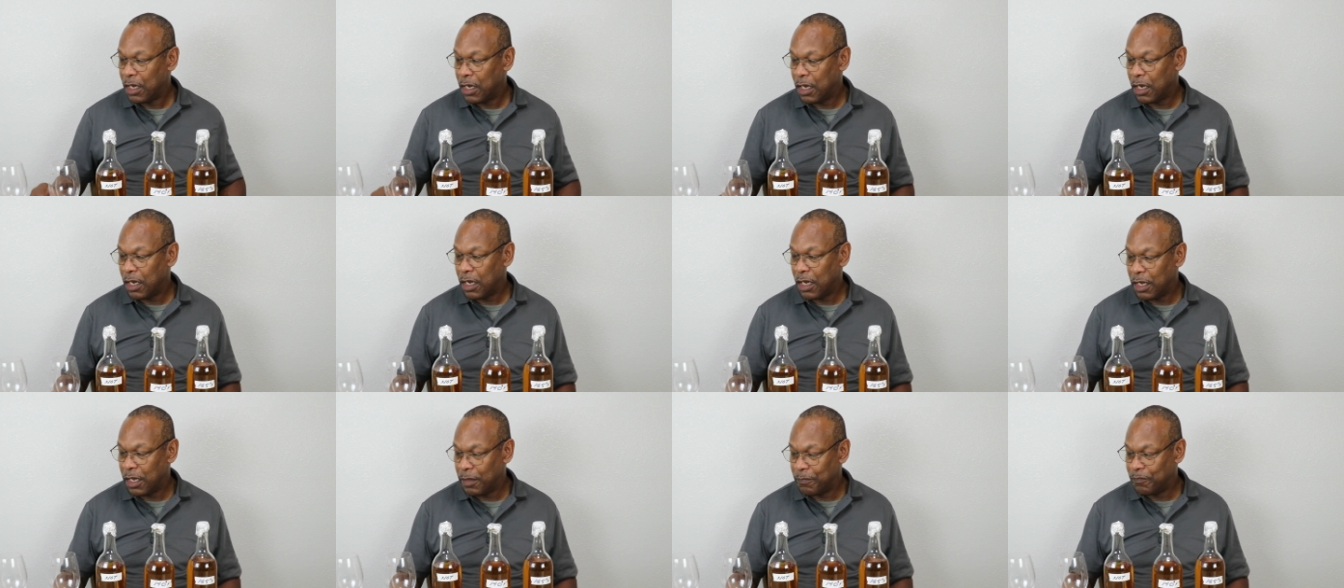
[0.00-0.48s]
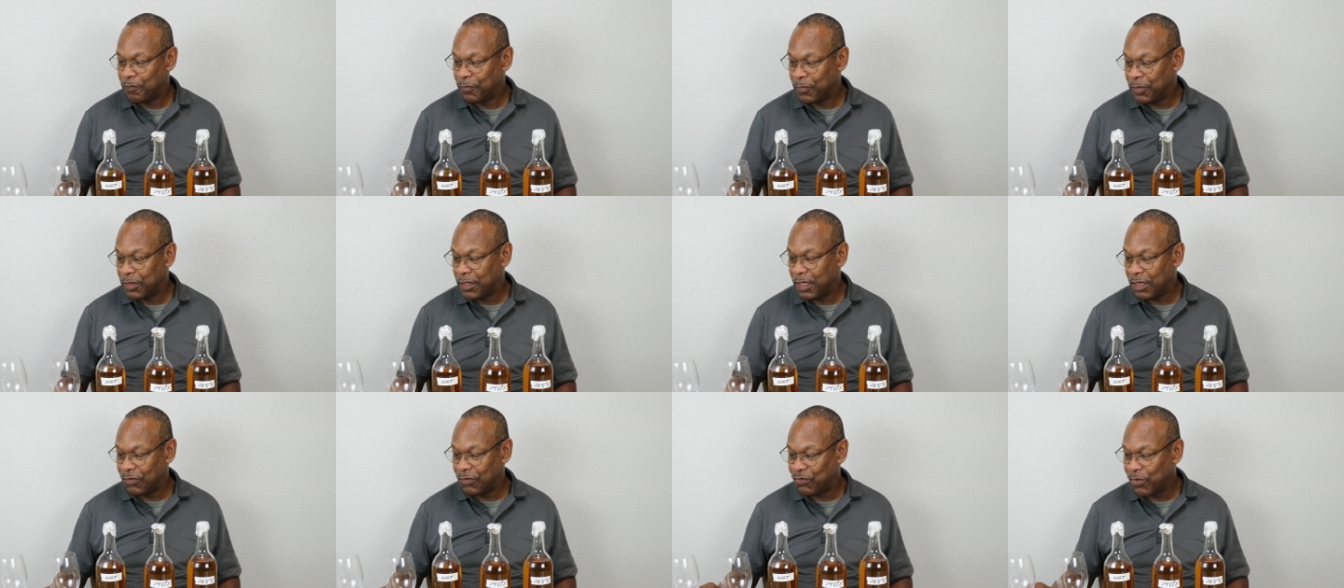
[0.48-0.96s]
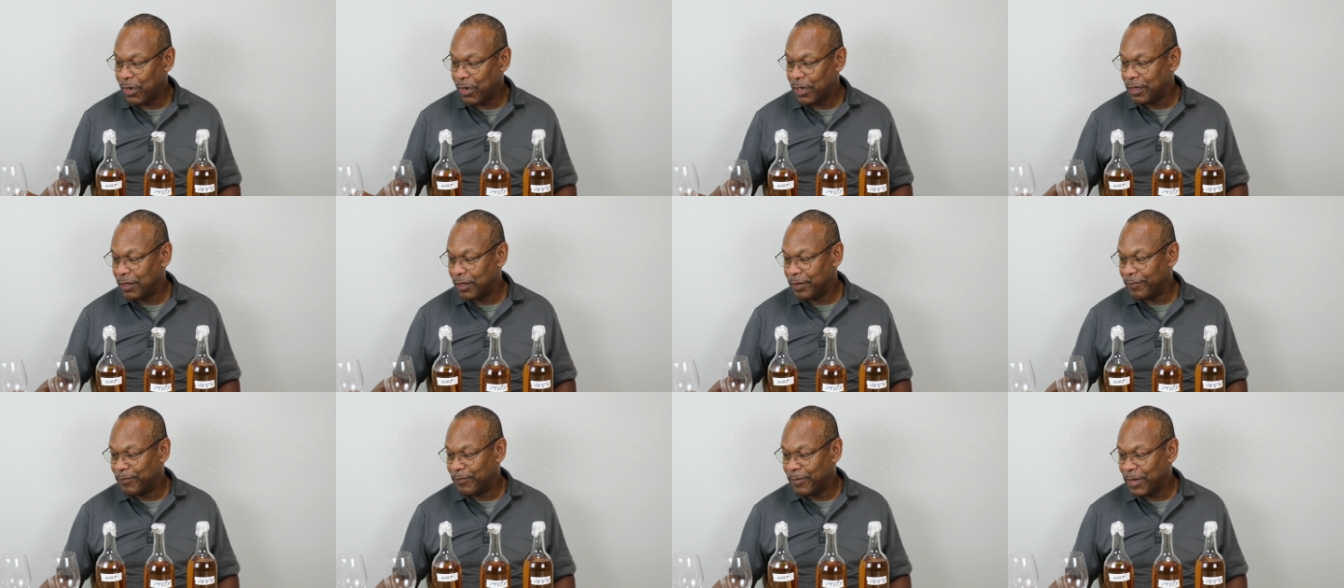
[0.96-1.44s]
than
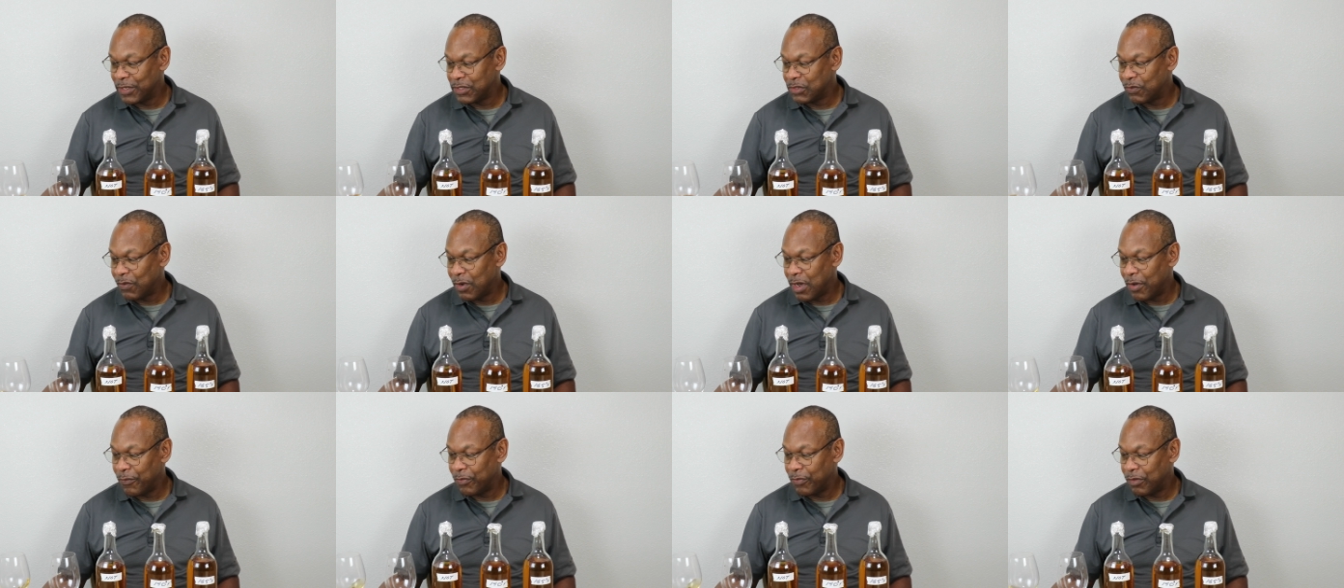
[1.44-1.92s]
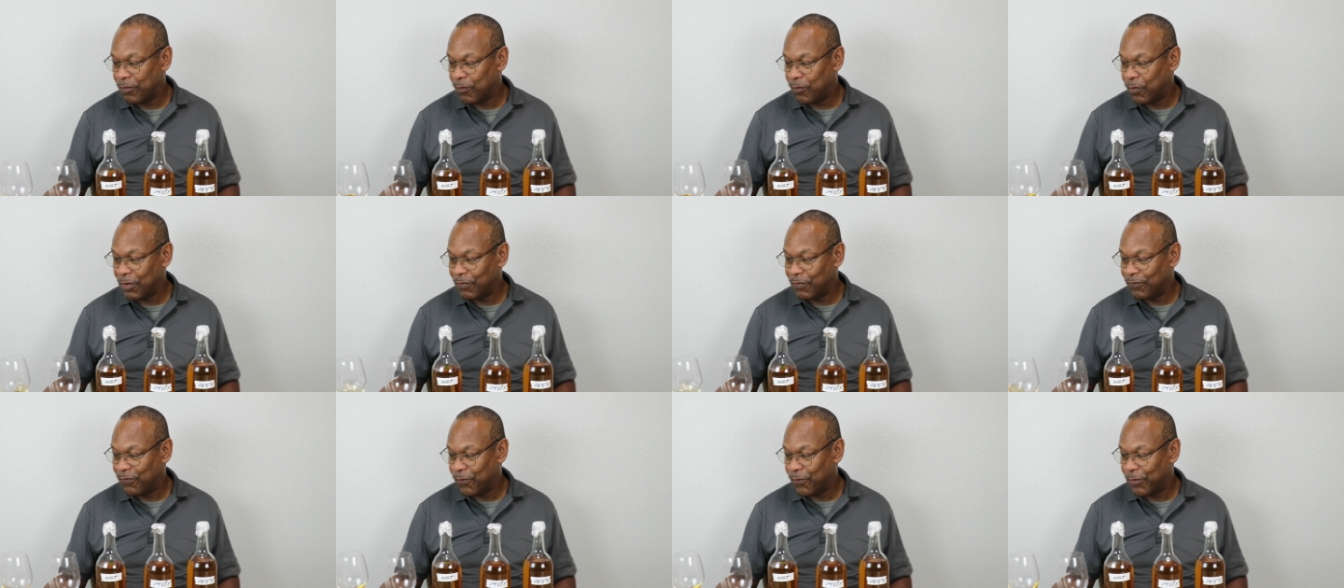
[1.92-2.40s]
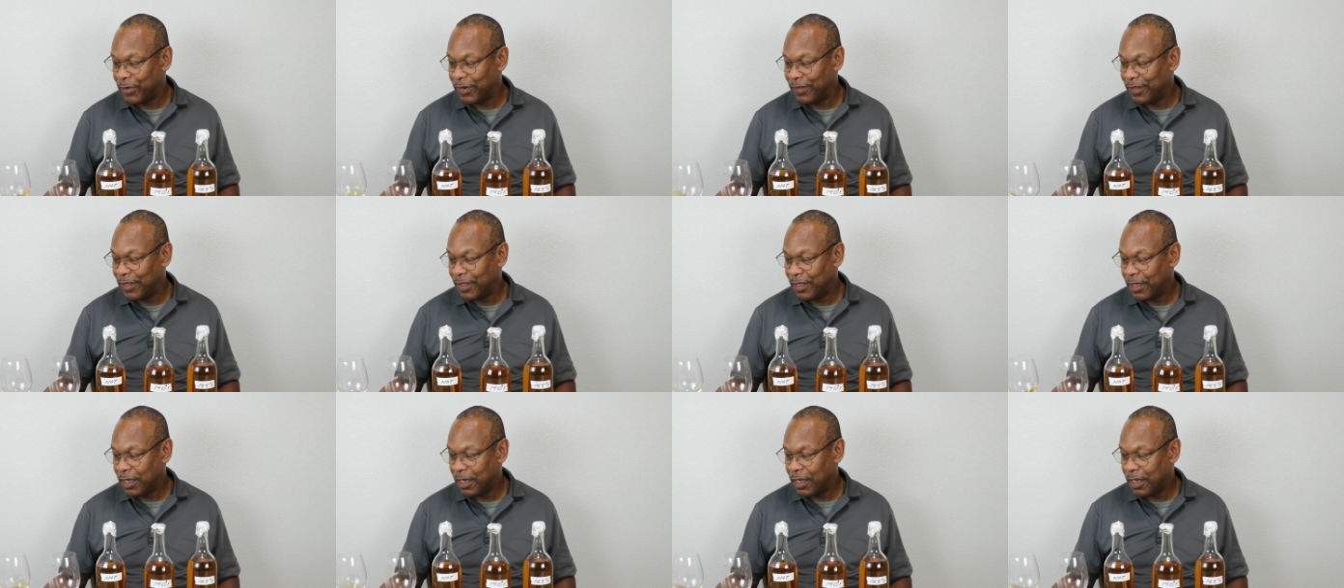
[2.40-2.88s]
trying to mess around with the
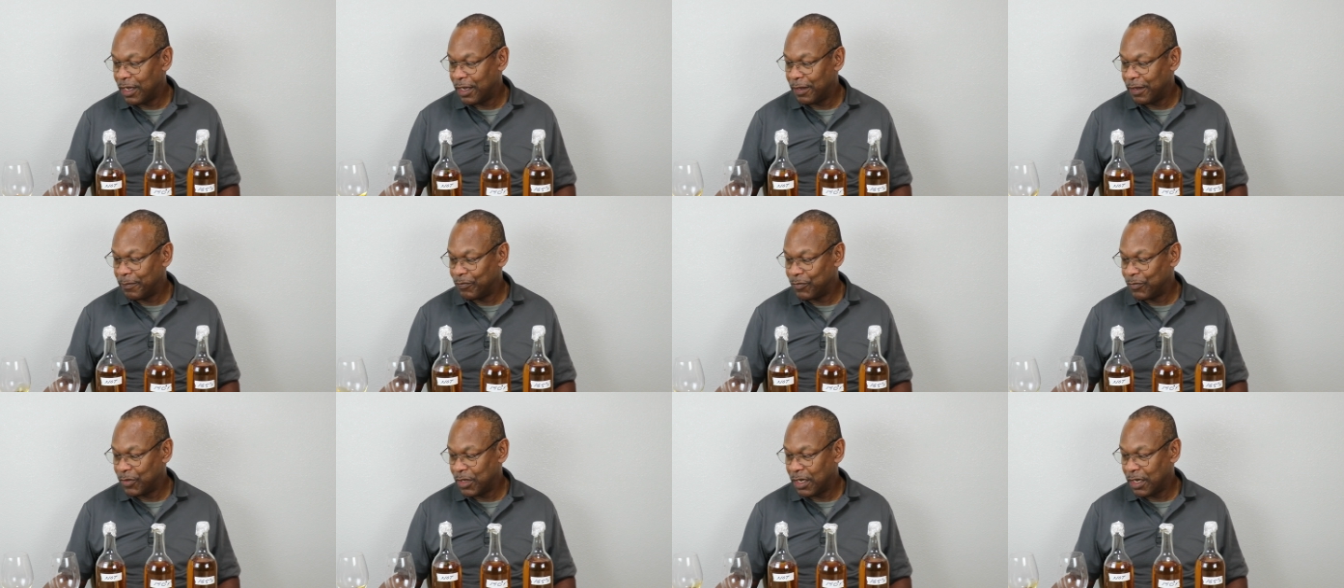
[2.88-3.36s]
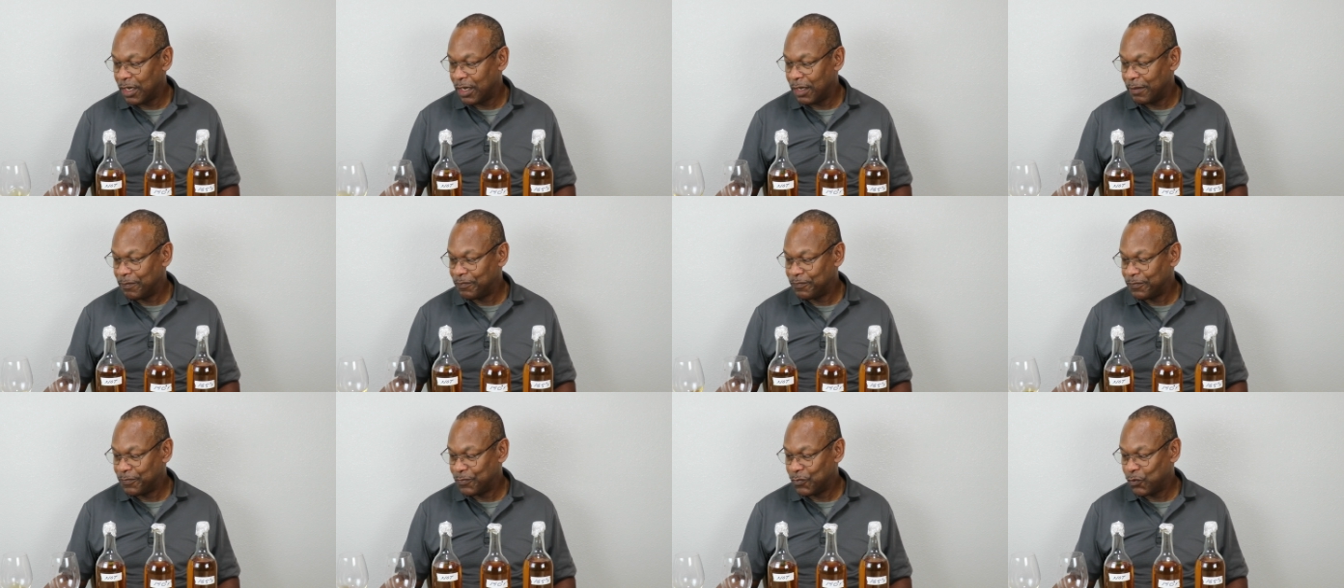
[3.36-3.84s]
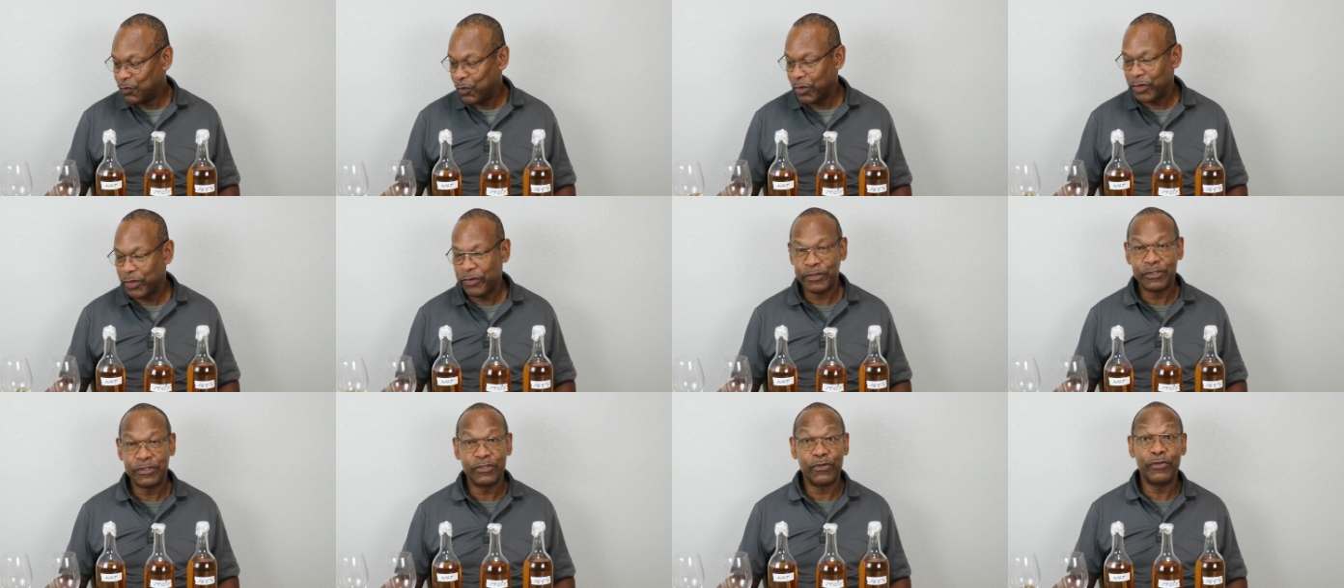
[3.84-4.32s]
140,
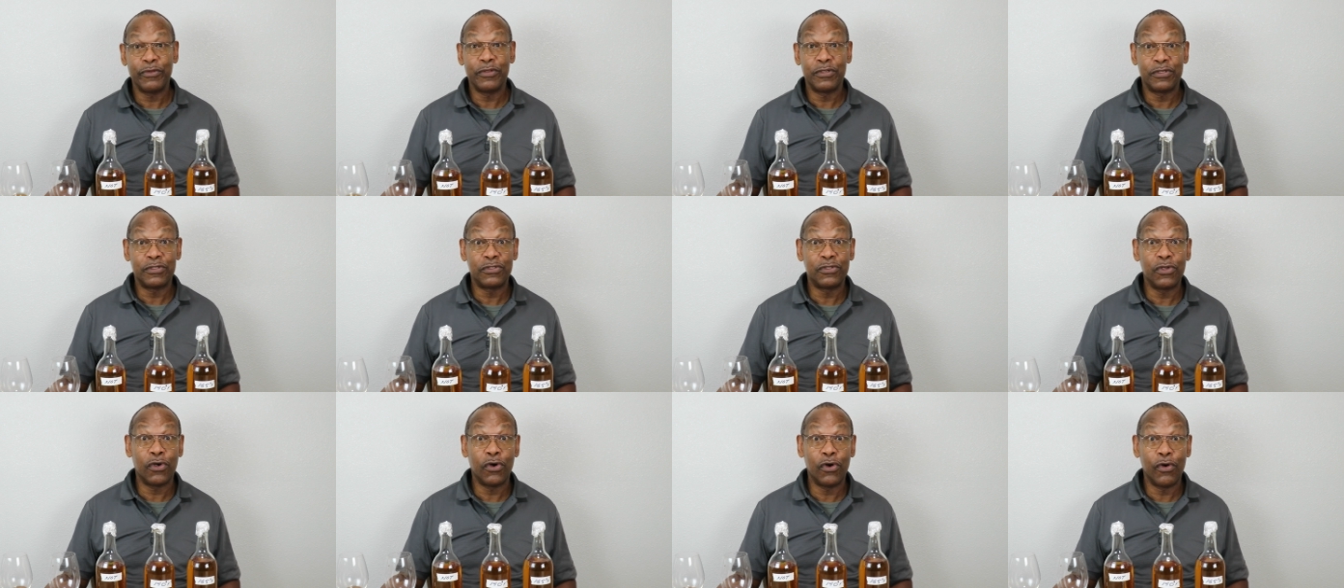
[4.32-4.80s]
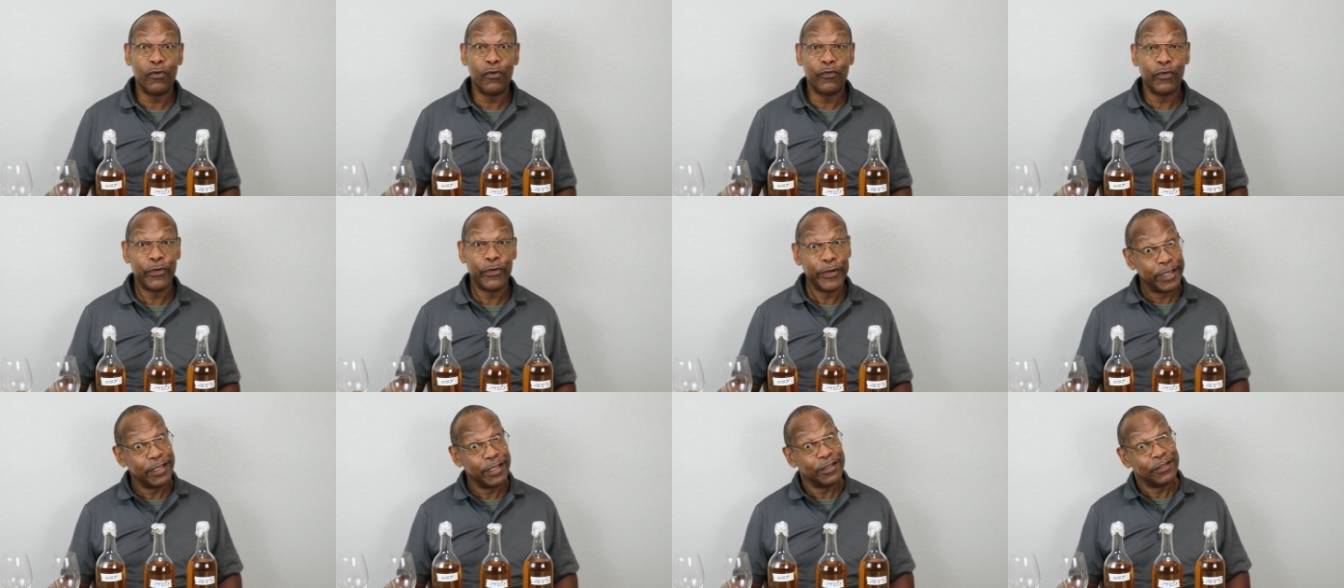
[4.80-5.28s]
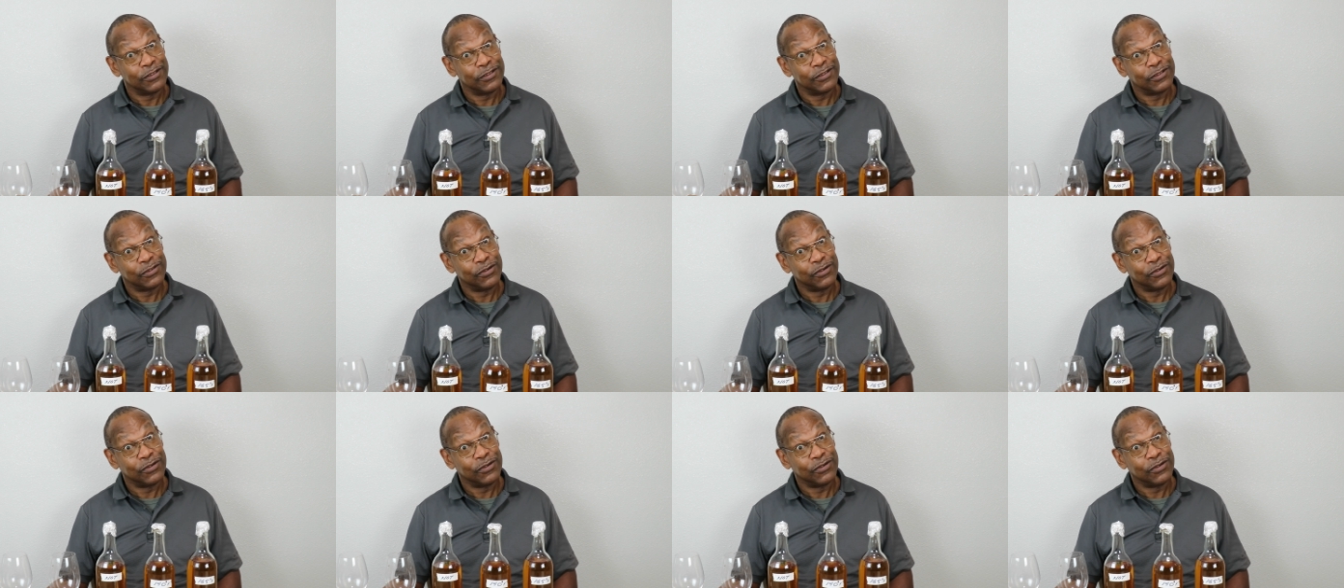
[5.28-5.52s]
whether it's on the stove or in the